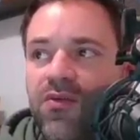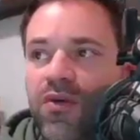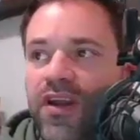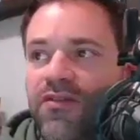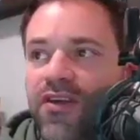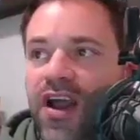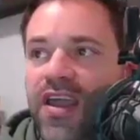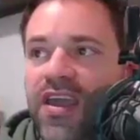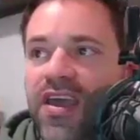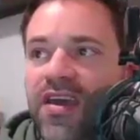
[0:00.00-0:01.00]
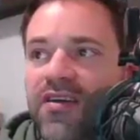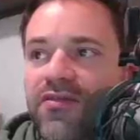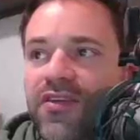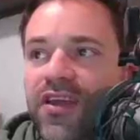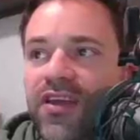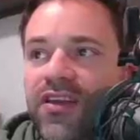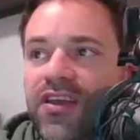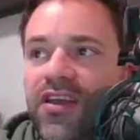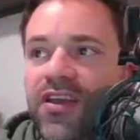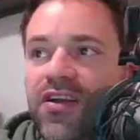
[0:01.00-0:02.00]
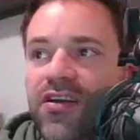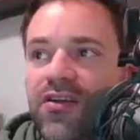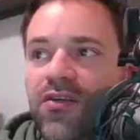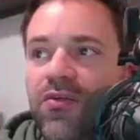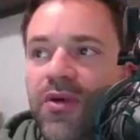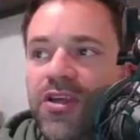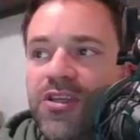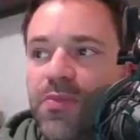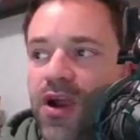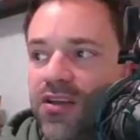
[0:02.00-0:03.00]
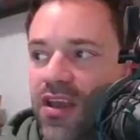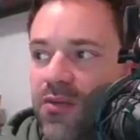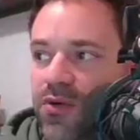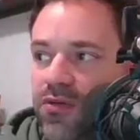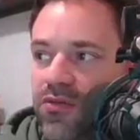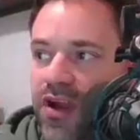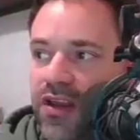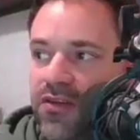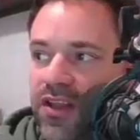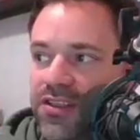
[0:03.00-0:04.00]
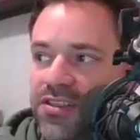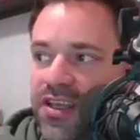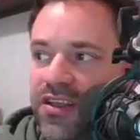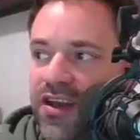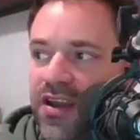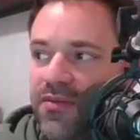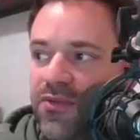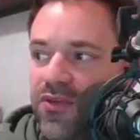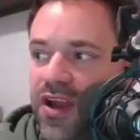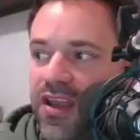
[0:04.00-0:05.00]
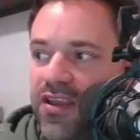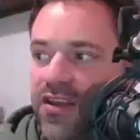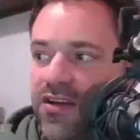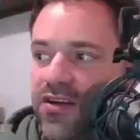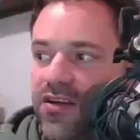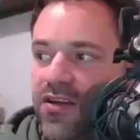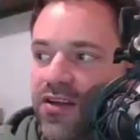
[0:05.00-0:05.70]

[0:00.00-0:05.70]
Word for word: whatever I have in here on my spark table, right? Let's say that I'm right here.